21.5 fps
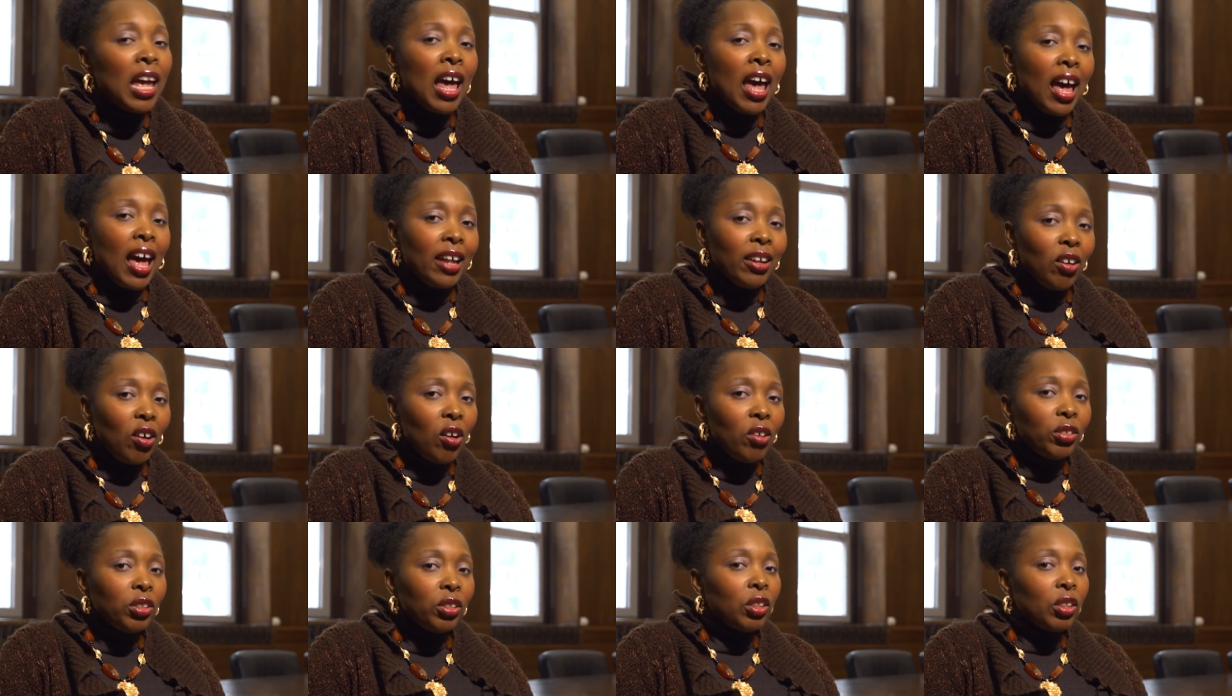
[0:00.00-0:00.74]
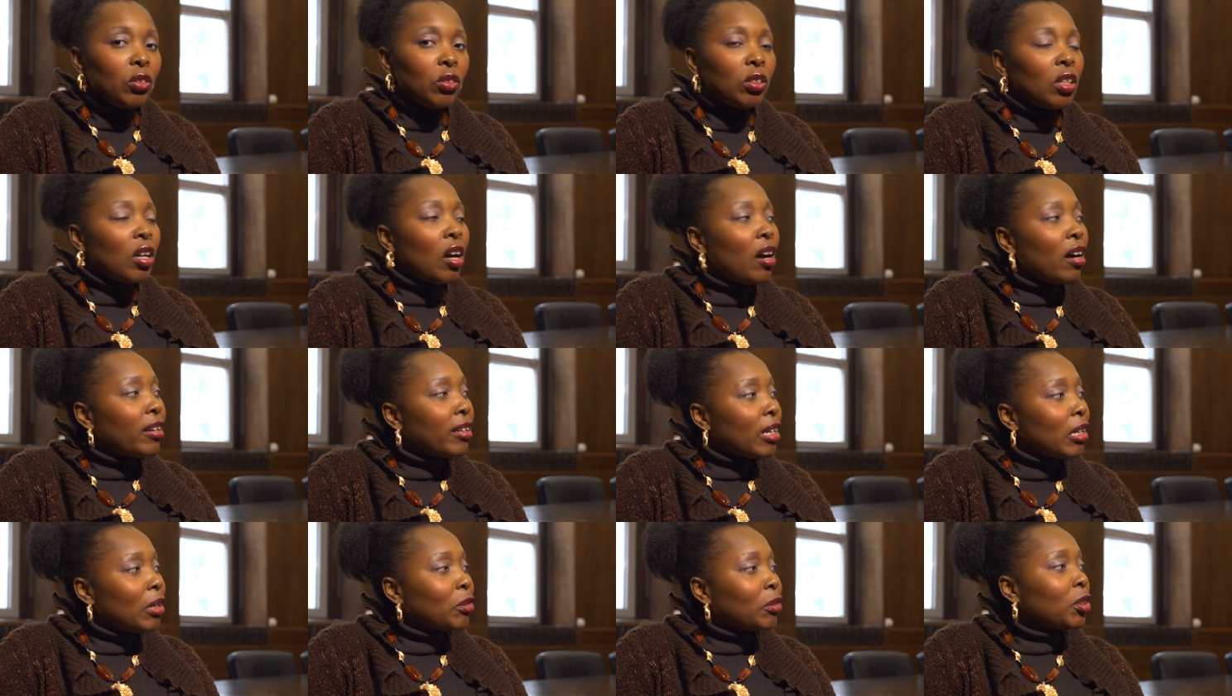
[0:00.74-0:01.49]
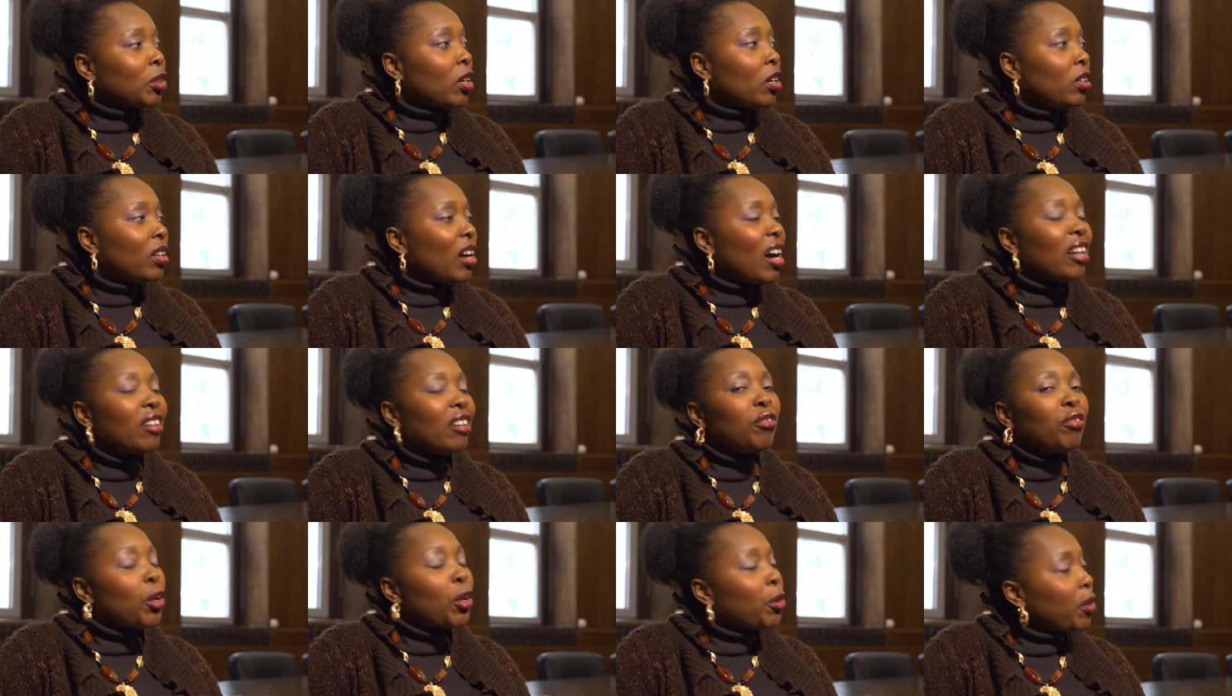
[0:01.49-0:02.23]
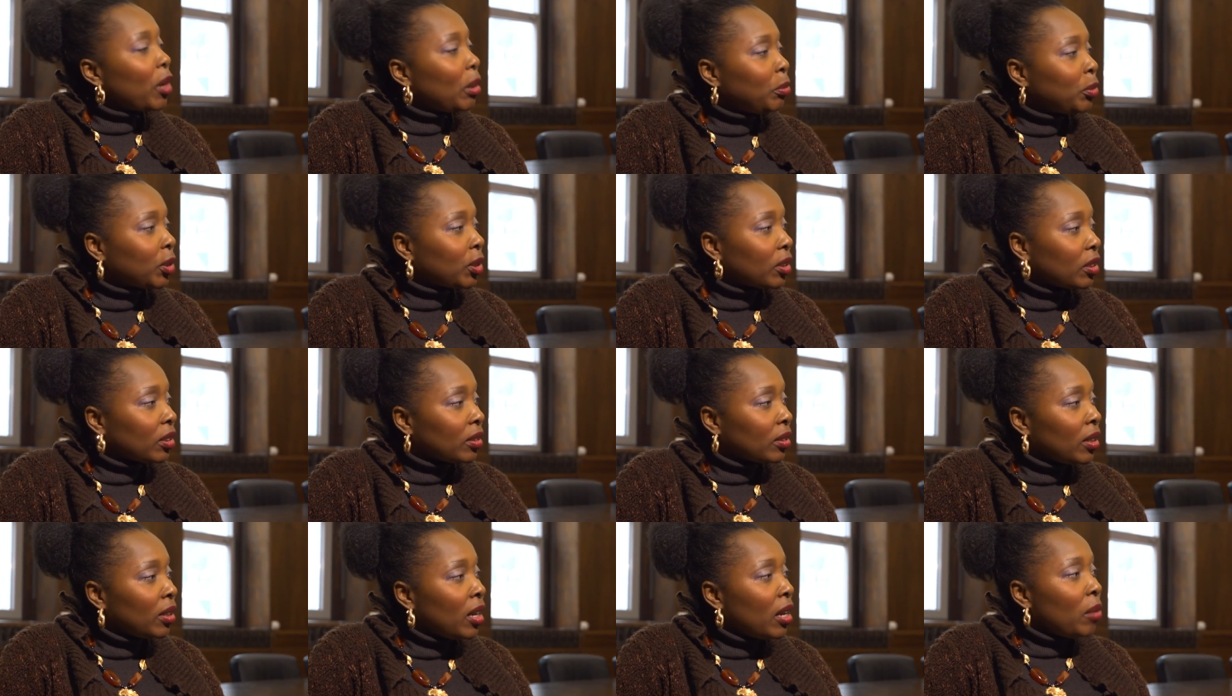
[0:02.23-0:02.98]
and also cut out a lot of corruption,